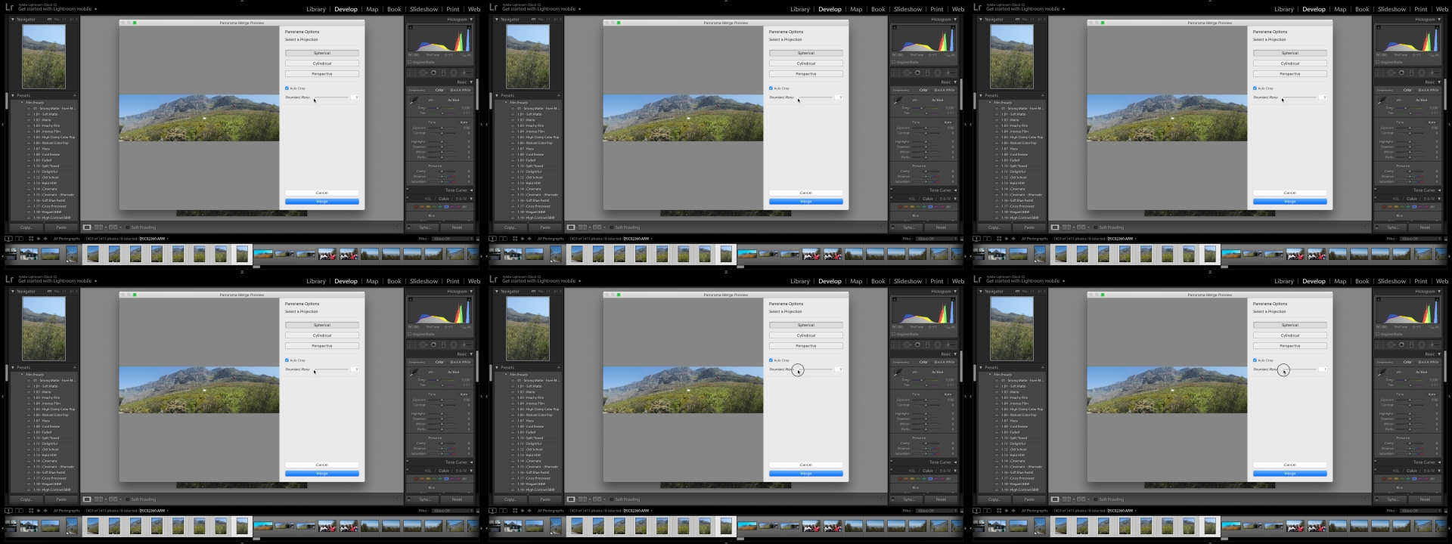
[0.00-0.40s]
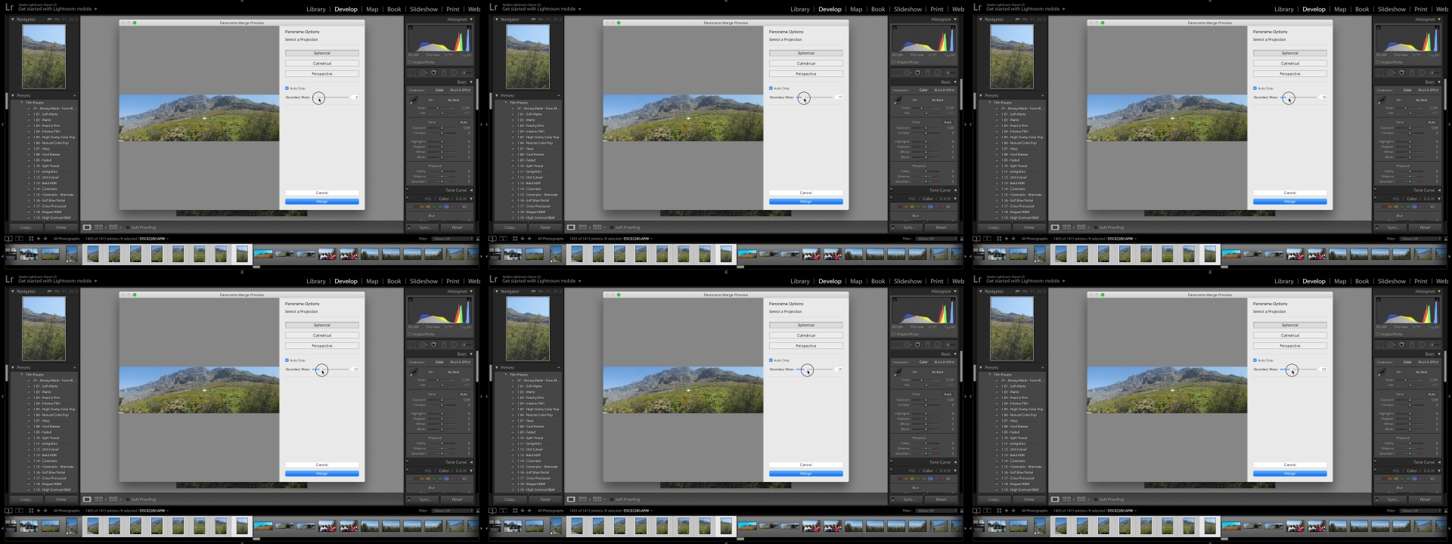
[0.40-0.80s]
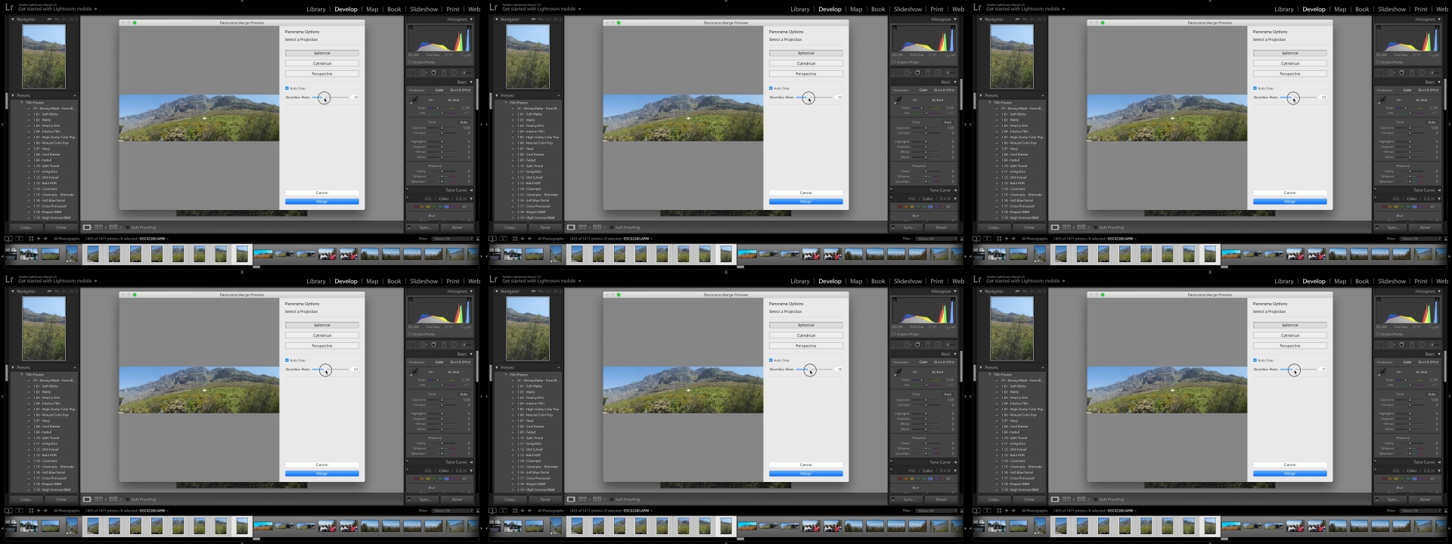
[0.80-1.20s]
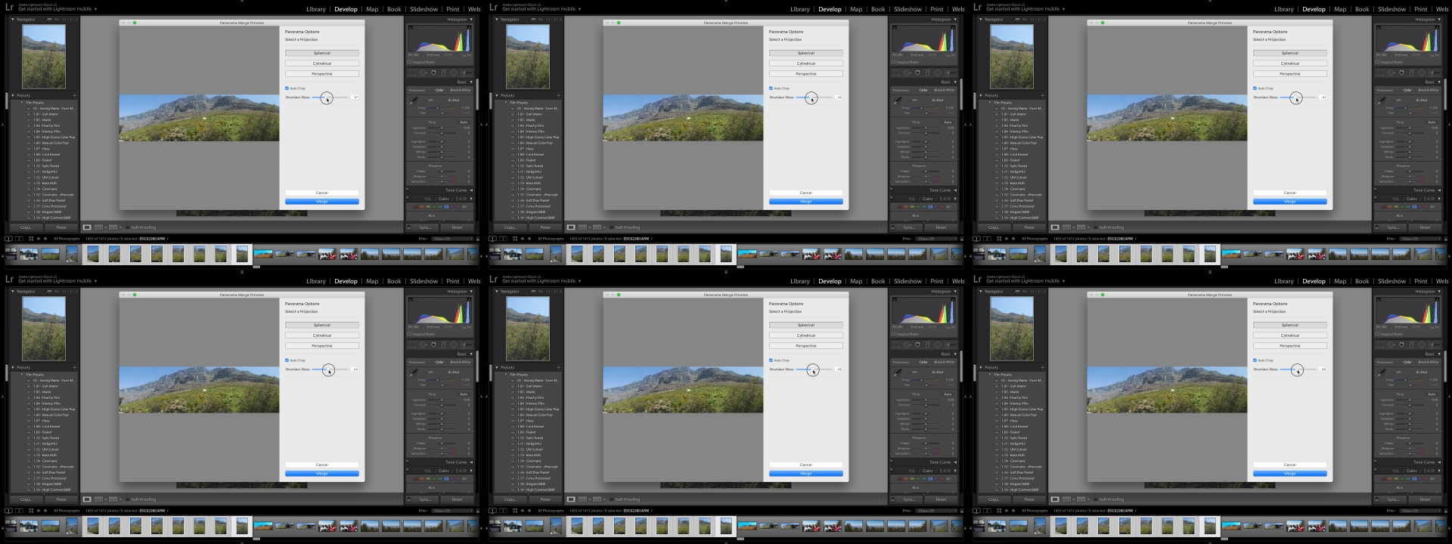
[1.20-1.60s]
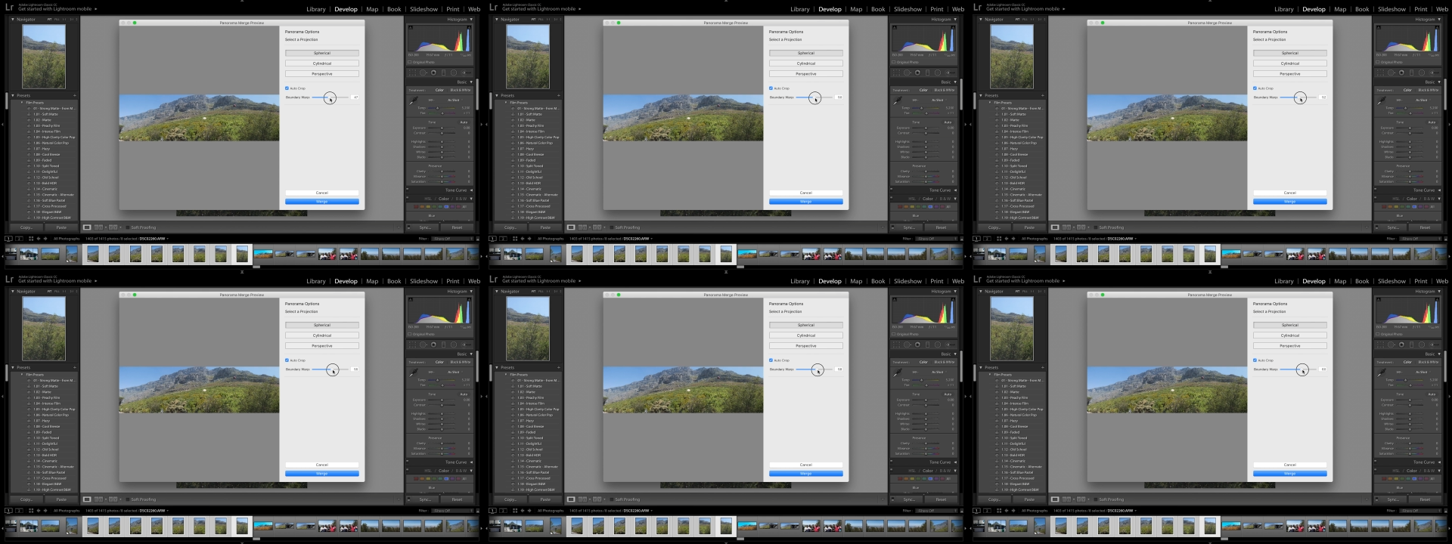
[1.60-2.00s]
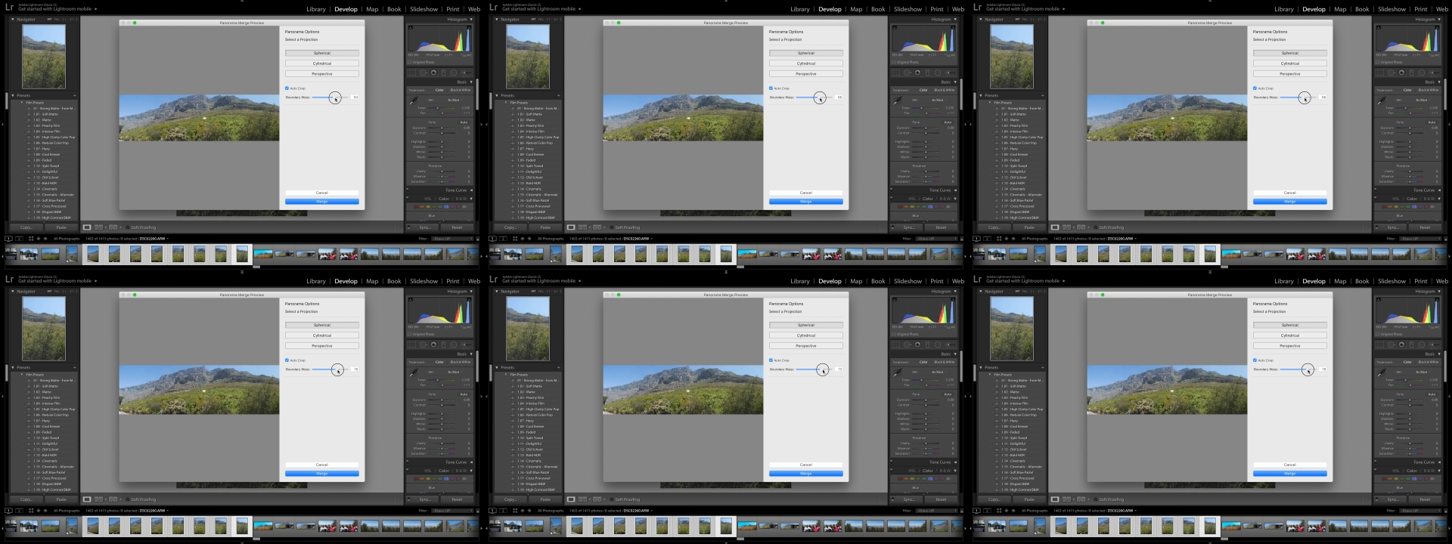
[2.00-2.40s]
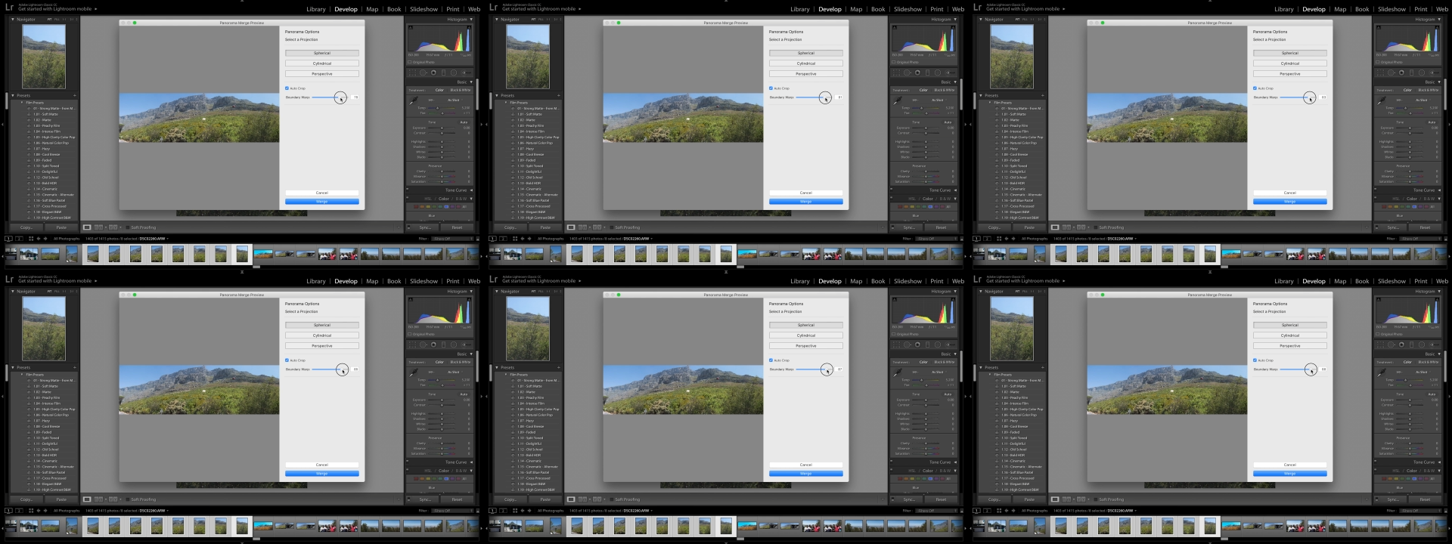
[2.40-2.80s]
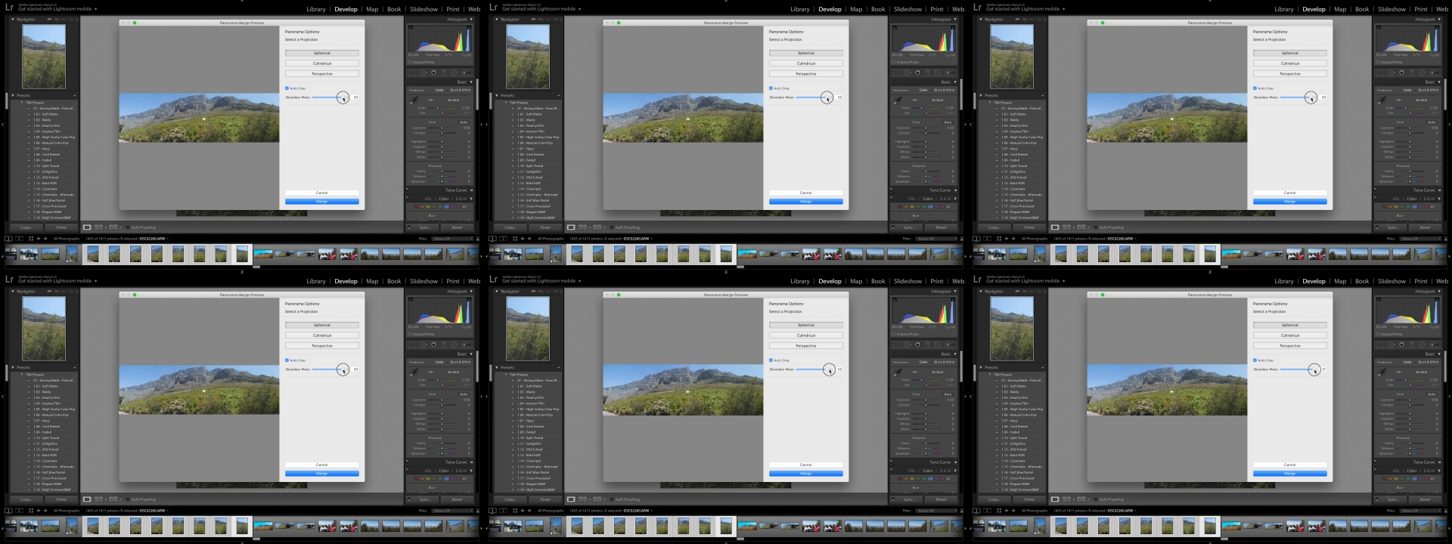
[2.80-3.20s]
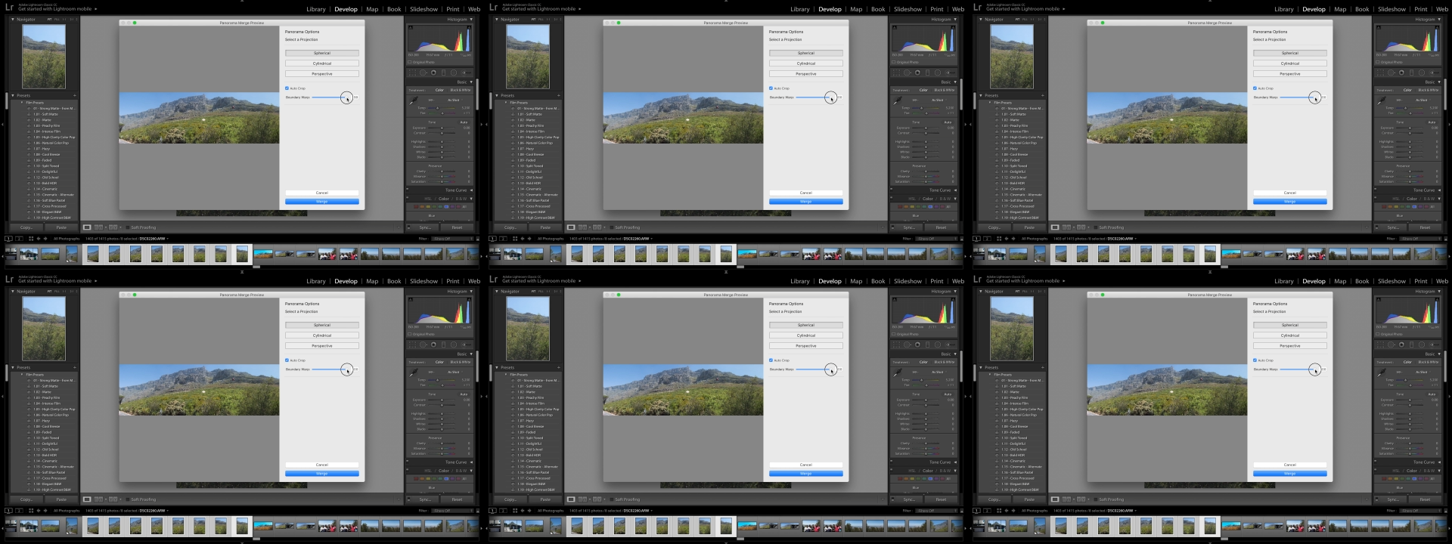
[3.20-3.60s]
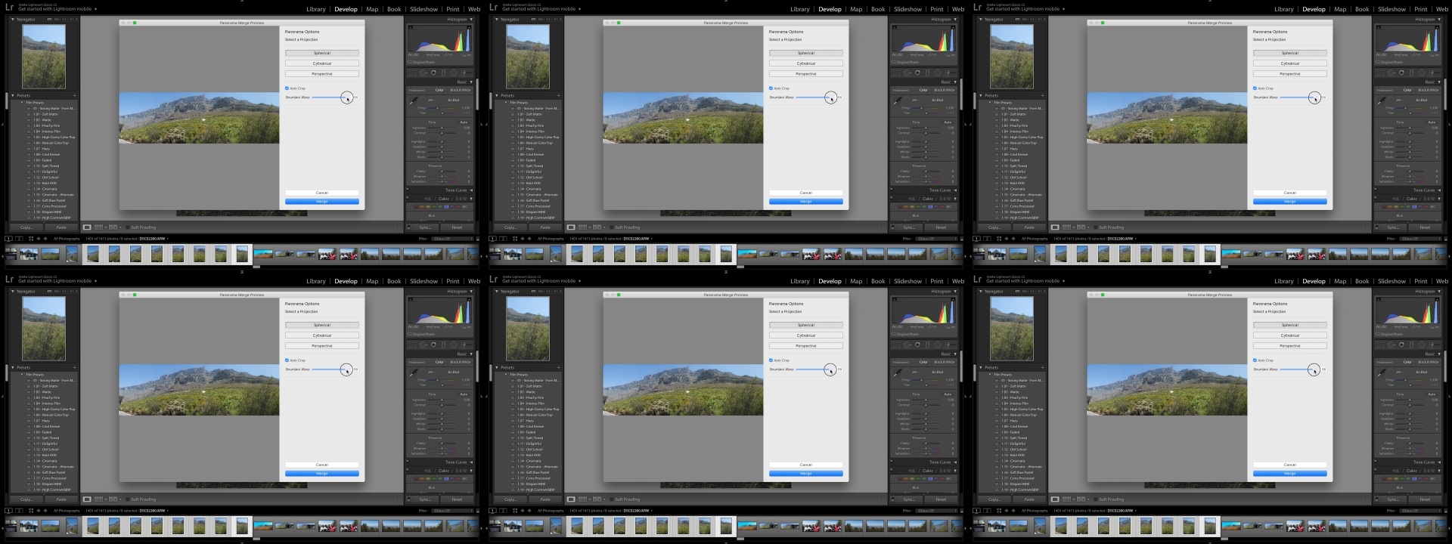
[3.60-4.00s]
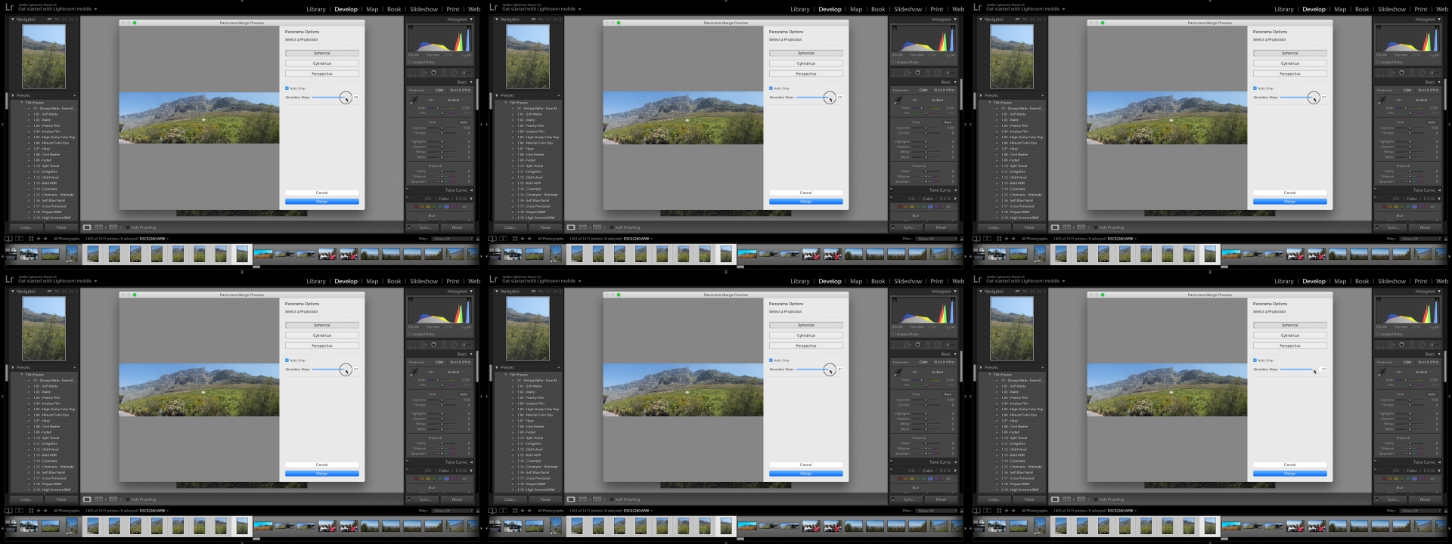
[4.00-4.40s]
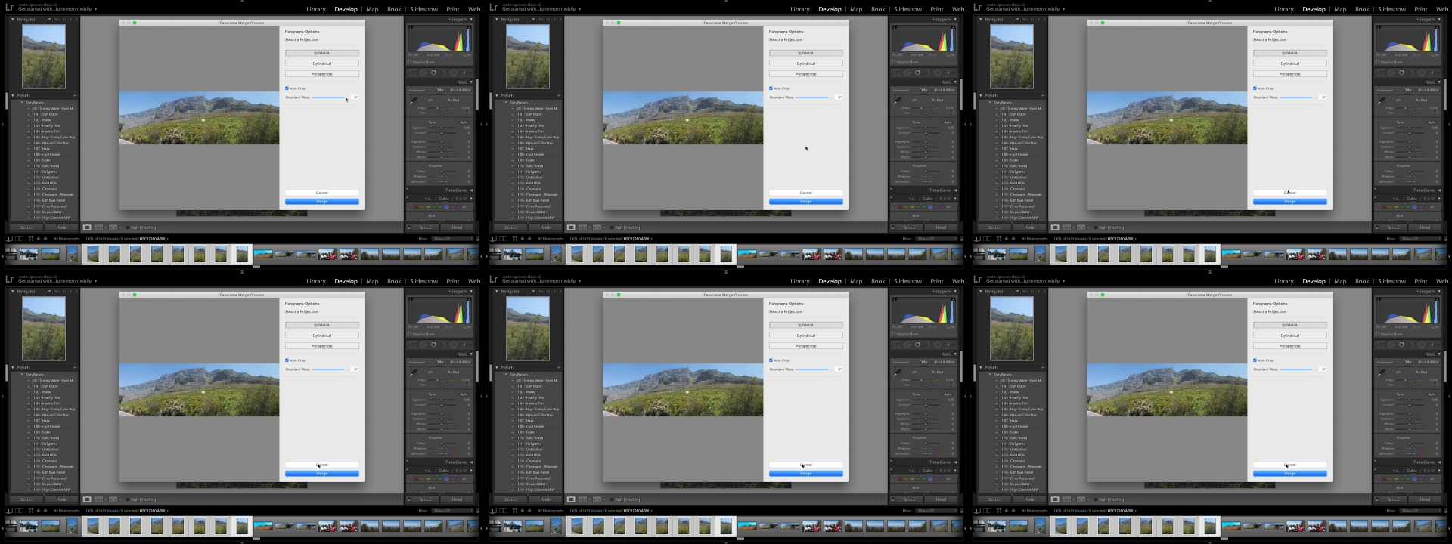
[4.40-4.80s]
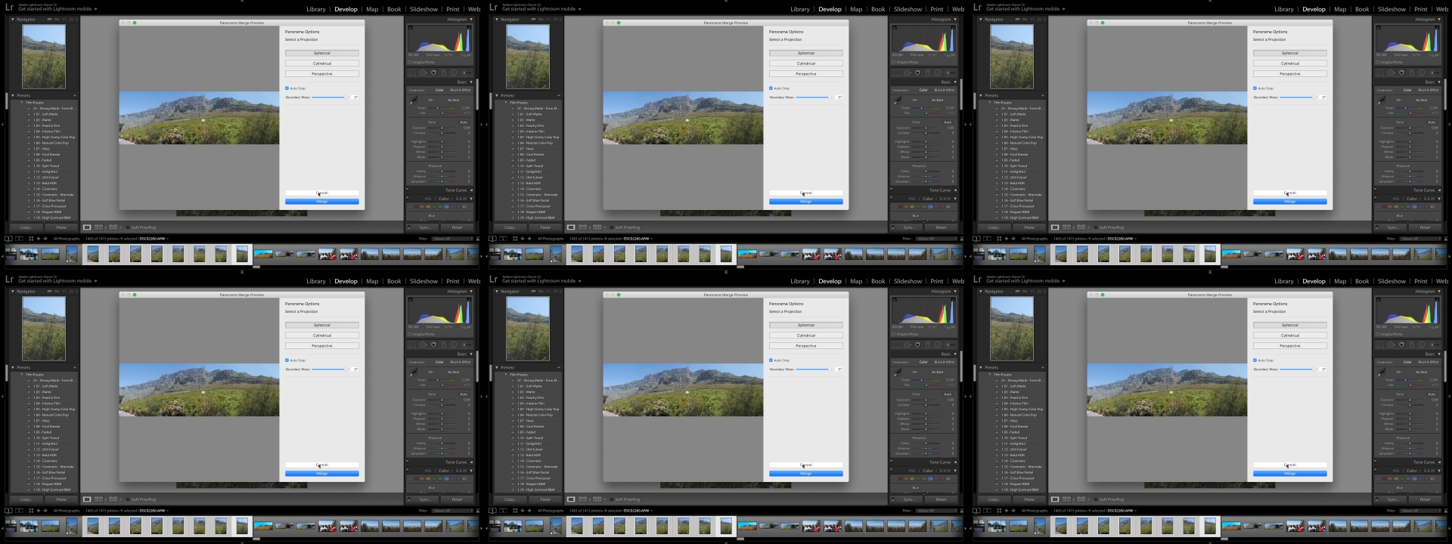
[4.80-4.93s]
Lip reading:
Nobody's mouth can be seen.